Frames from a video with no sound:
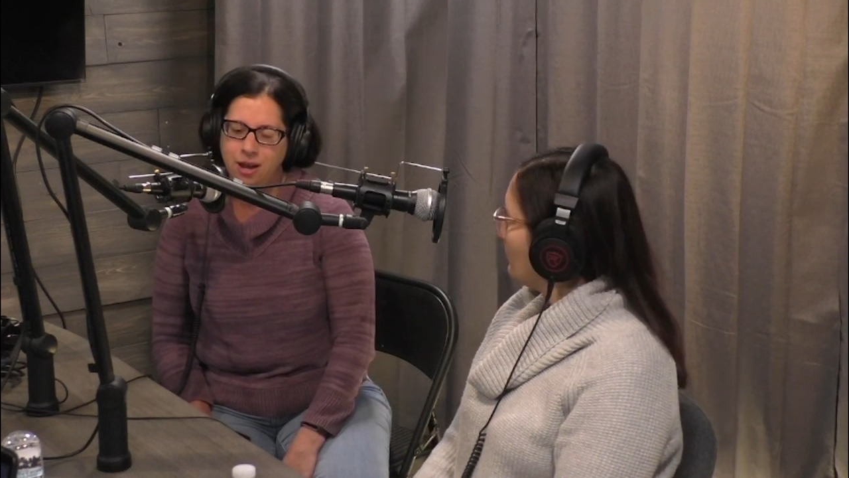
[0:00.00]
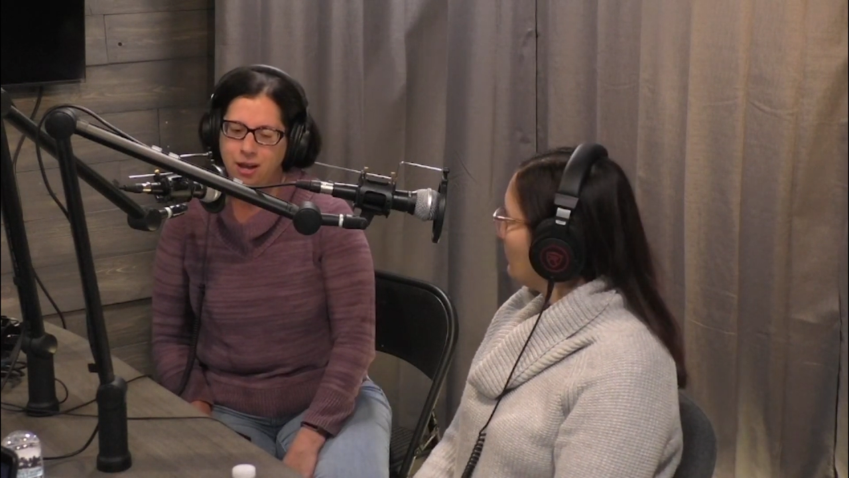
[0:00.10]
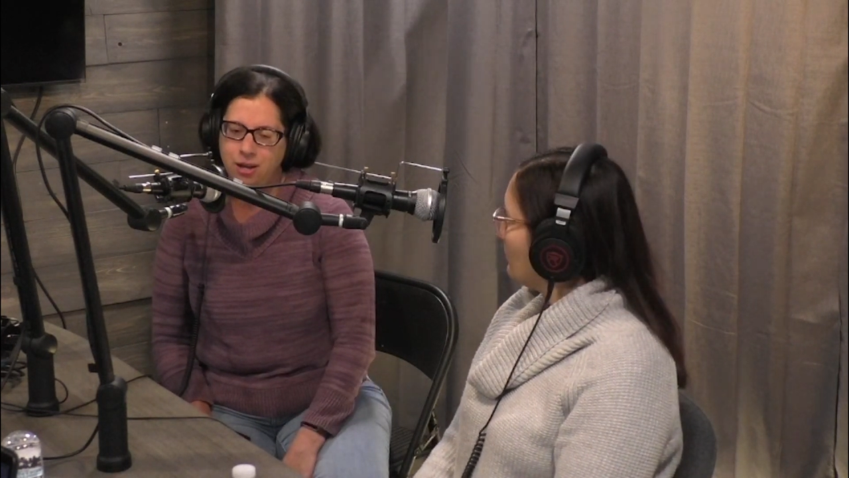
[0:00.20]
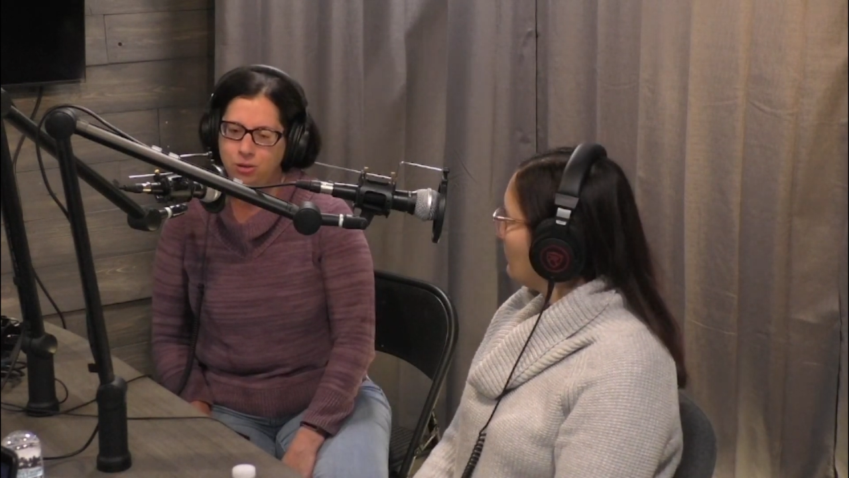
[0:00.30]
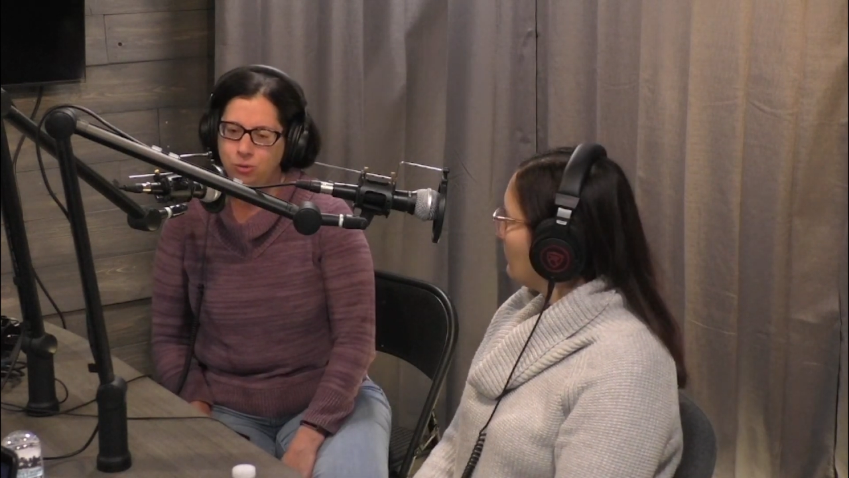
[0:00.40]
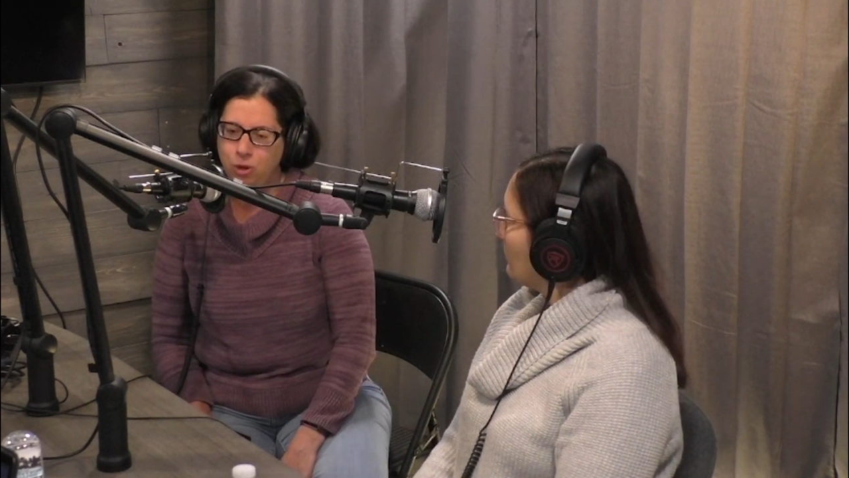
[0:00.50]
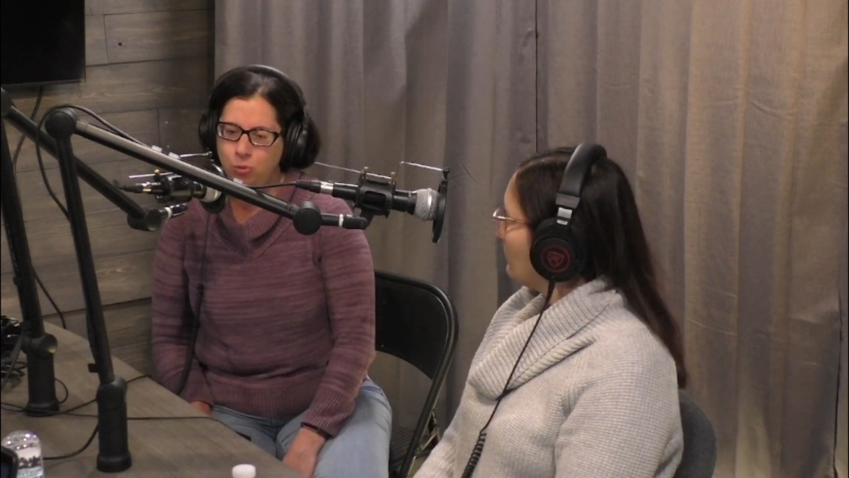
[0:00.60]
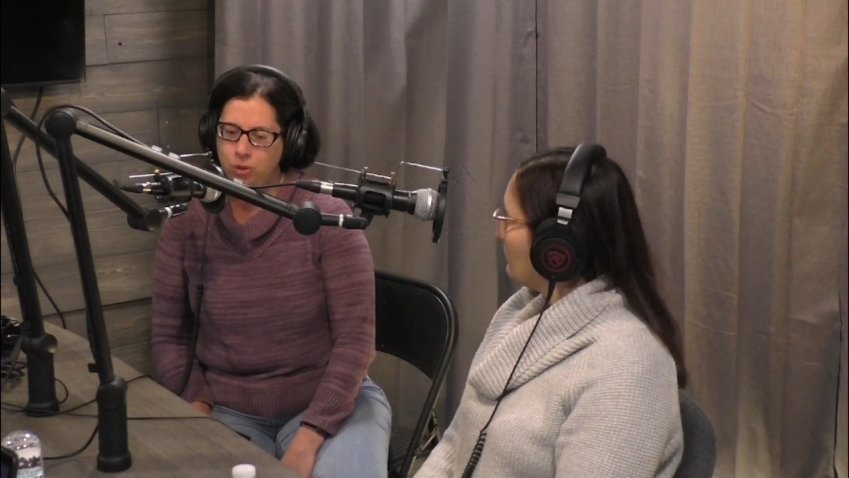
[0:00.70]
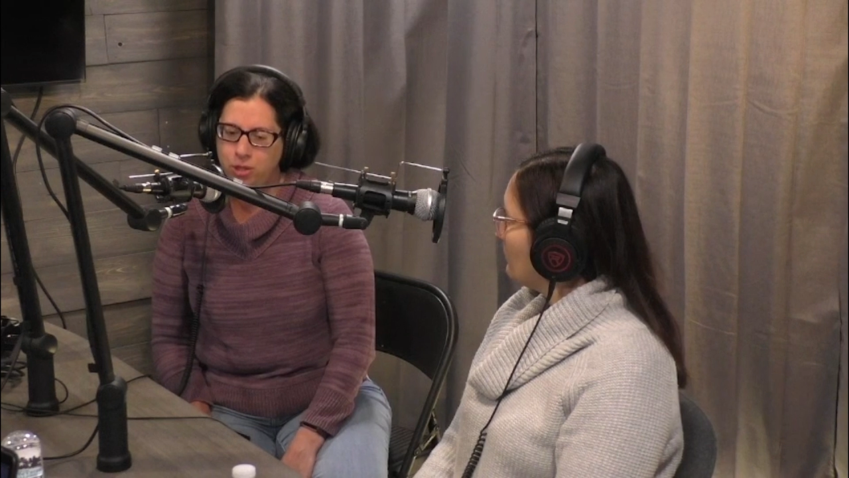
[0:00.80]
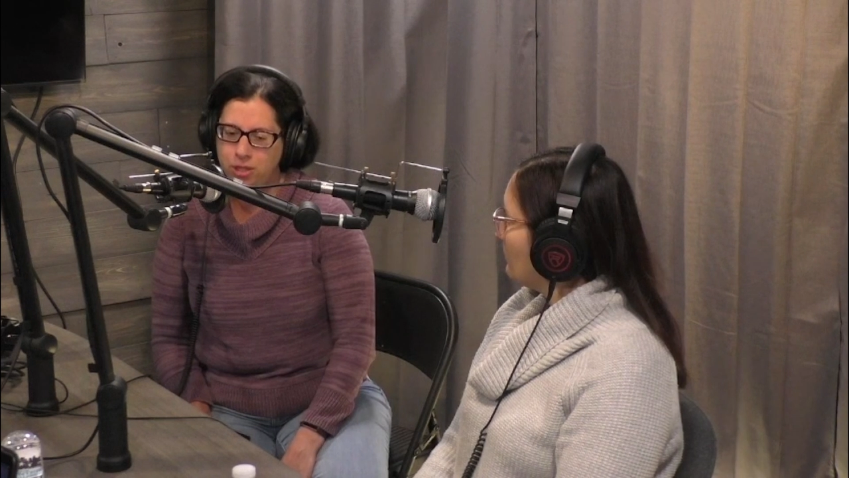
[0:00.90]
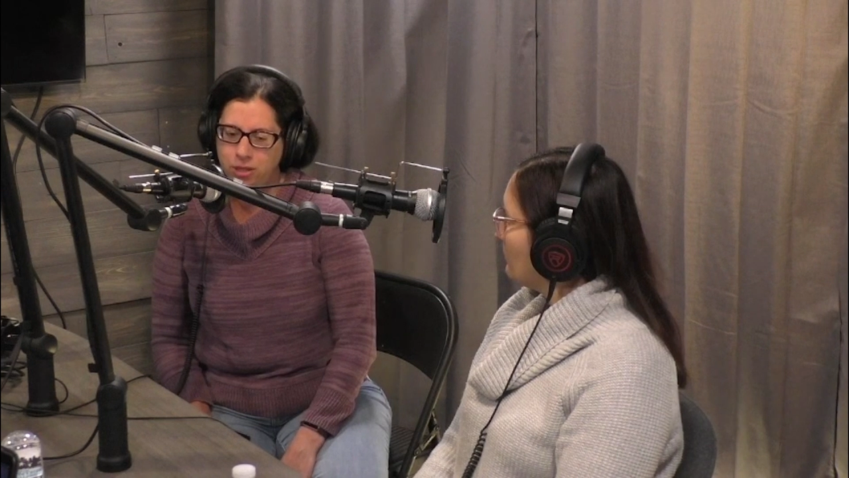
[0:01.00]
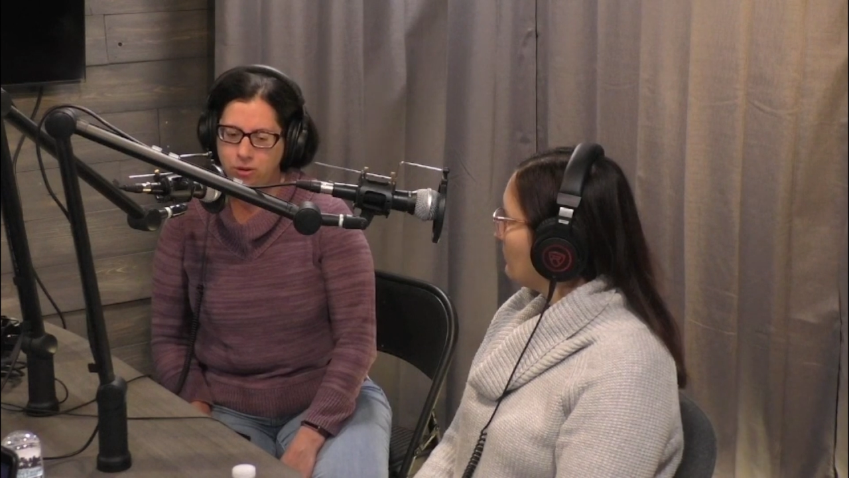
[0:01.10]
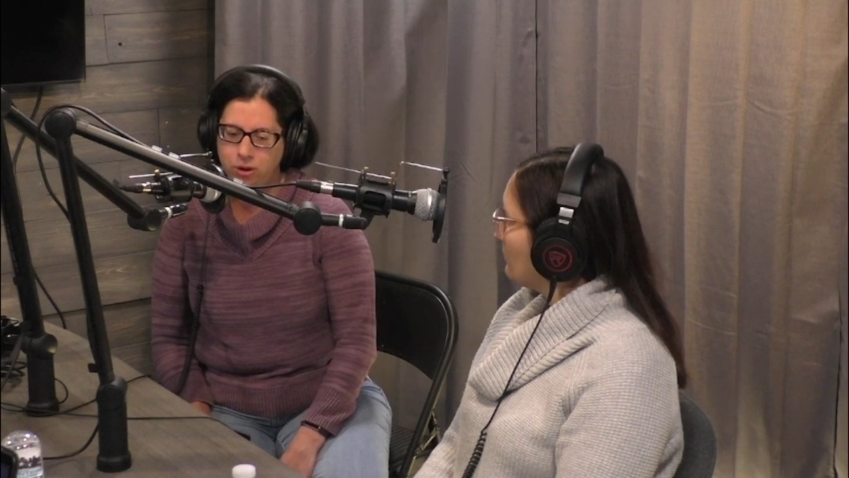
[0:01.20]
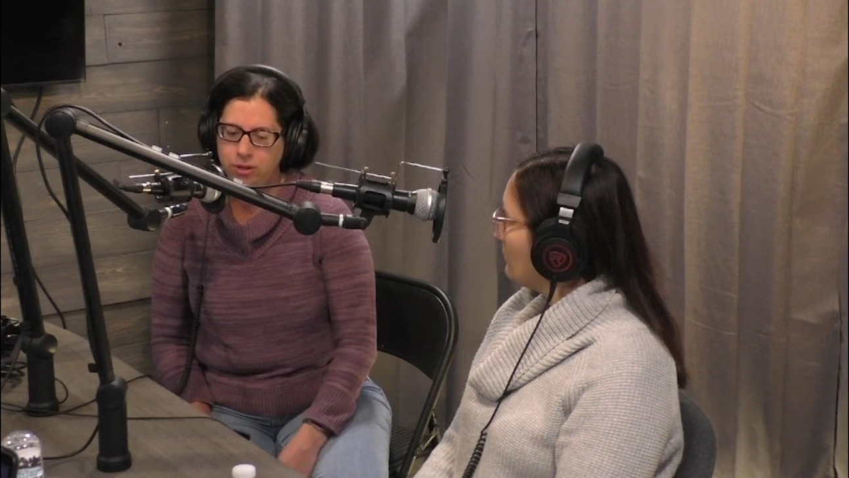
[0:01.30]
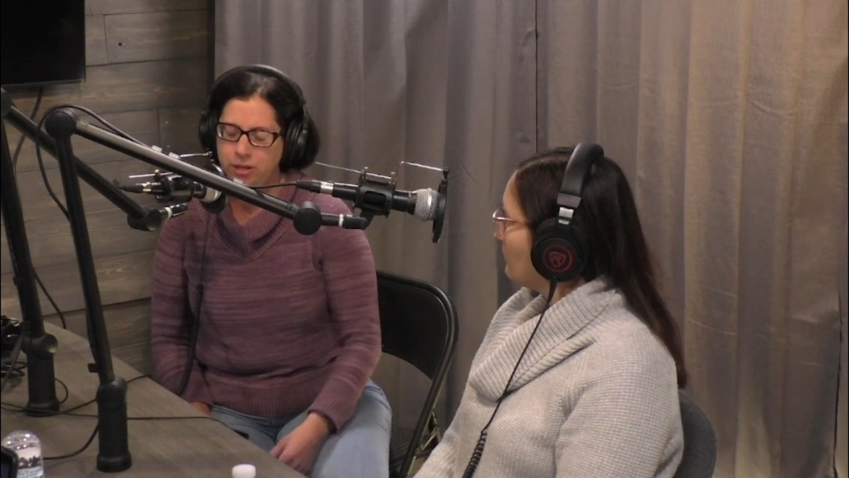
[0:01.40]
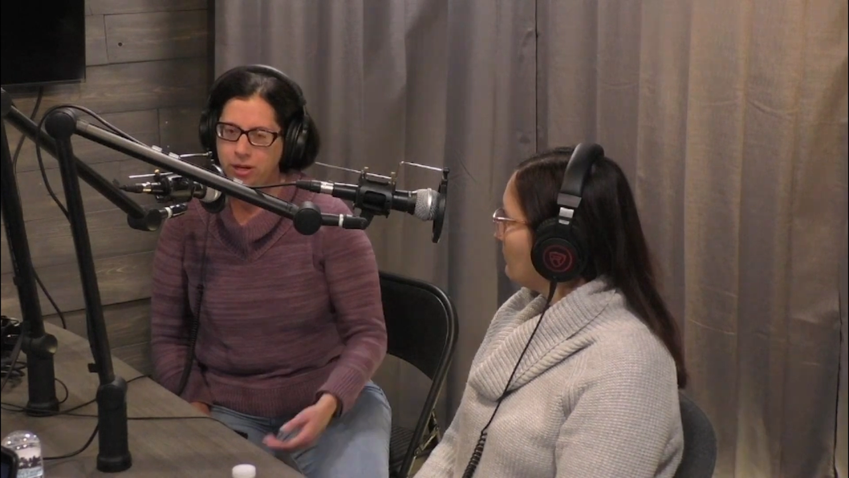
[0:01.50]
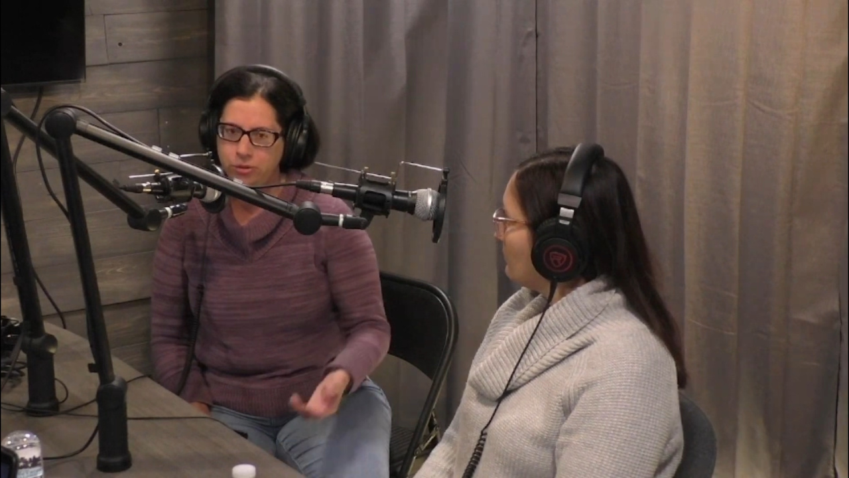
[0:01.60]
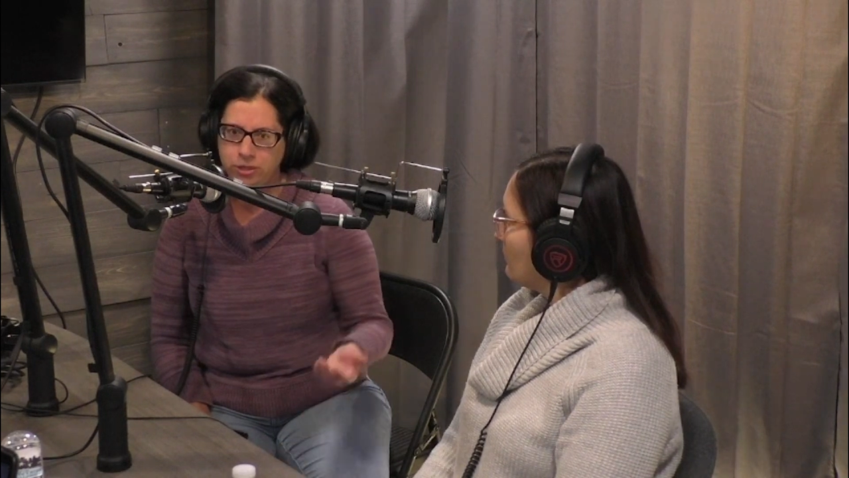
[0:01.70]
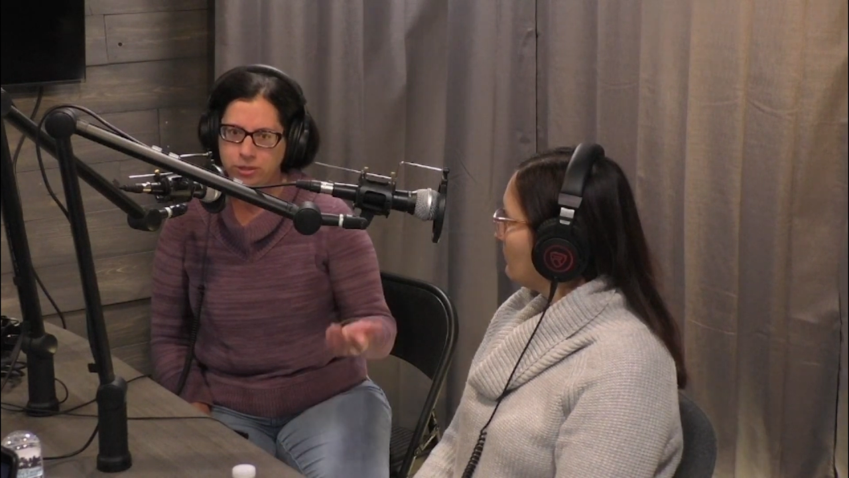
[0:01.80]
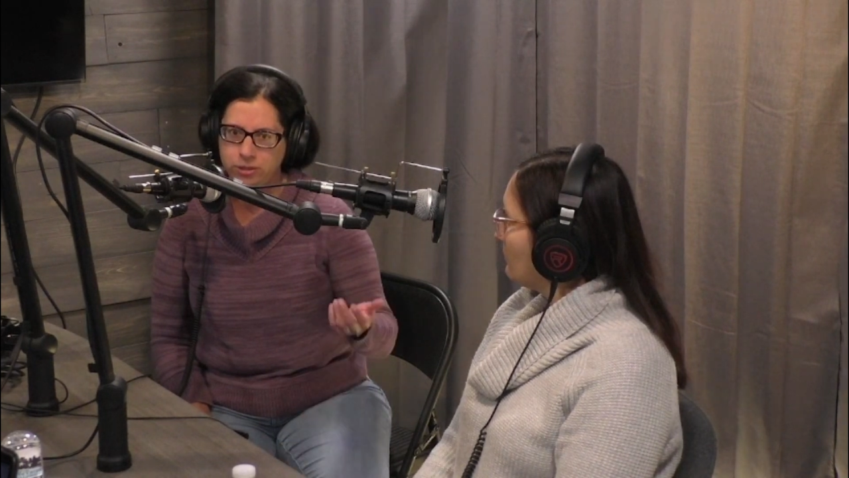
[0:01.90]
Uh, and we did haunted
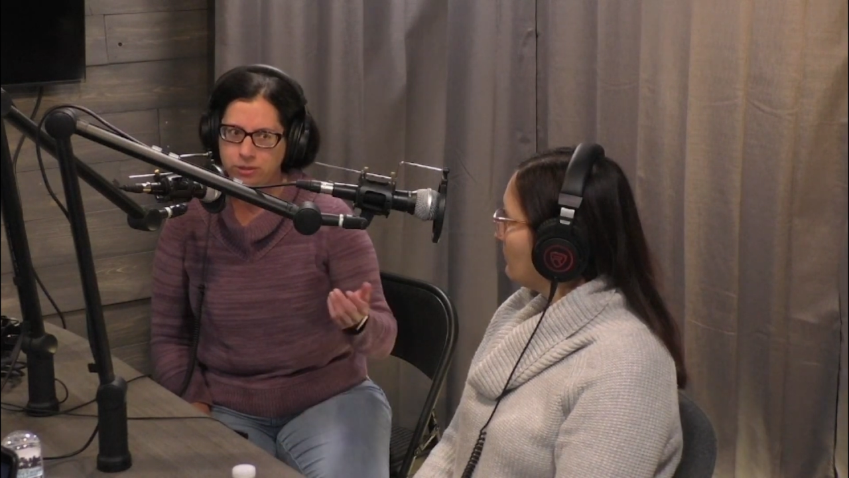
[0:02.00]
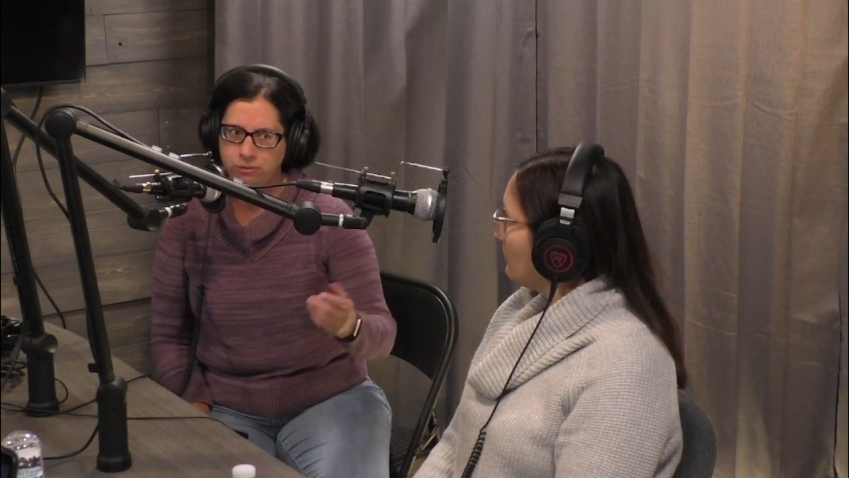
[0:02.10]
houses,